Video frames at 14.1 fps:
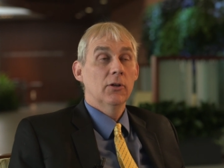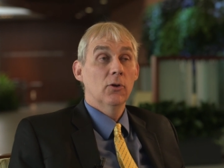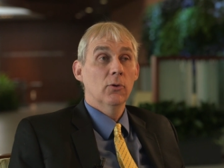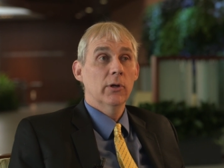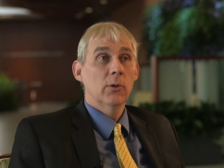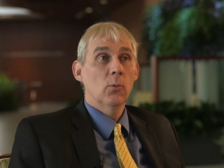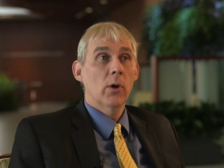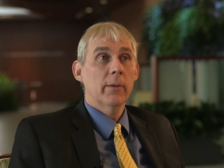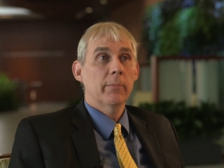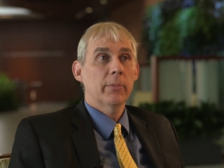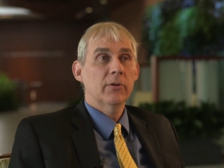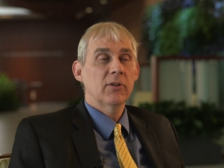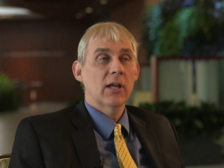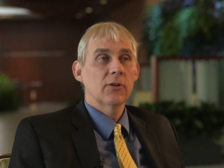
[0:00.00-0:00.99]
knowing what
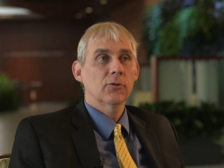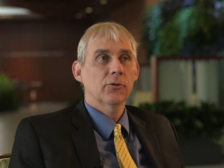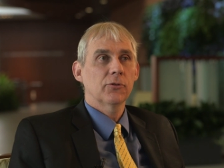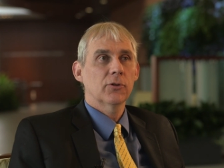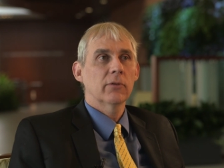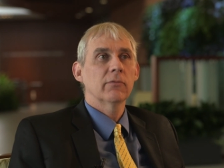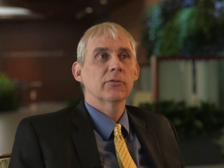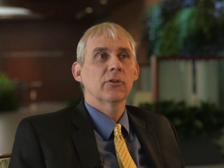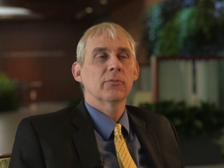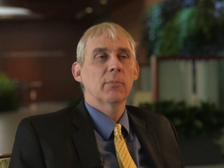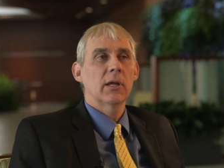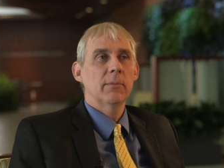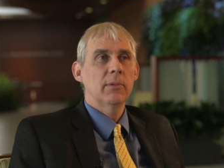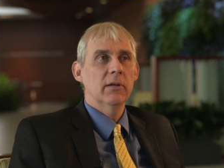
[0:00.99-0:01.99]
potential services
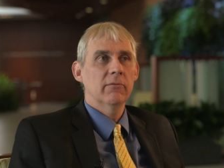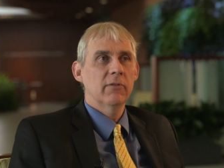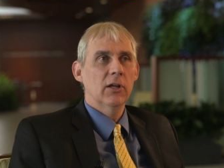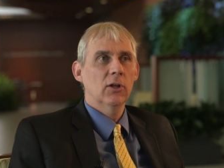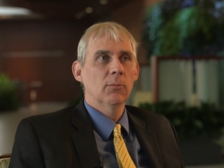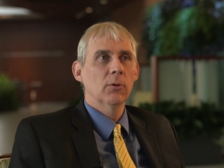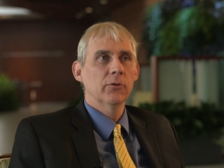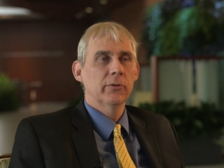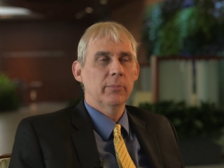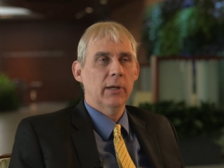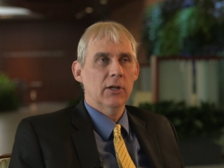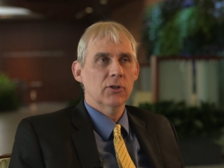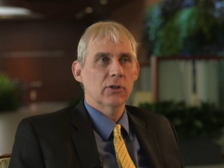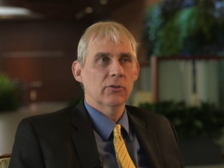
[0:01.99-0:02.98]
may be available to
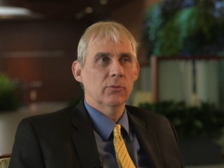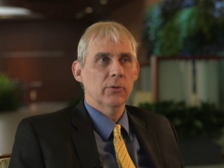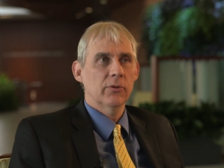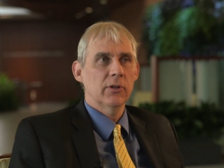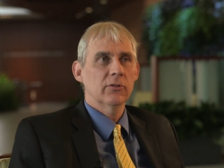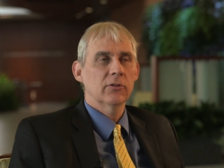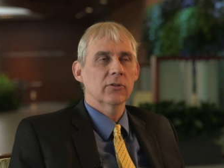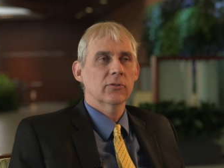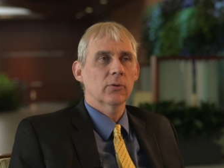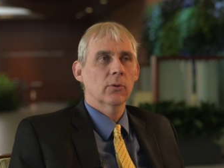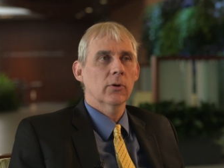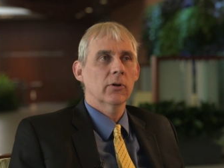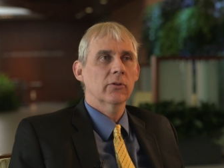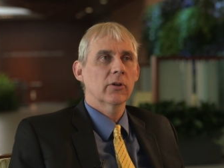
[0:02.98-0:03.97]
patients with these
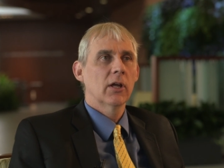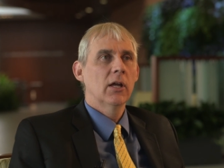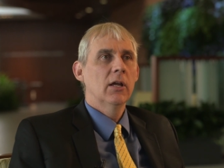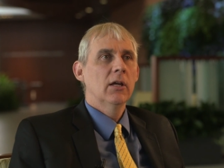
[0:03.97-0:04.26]
disorders.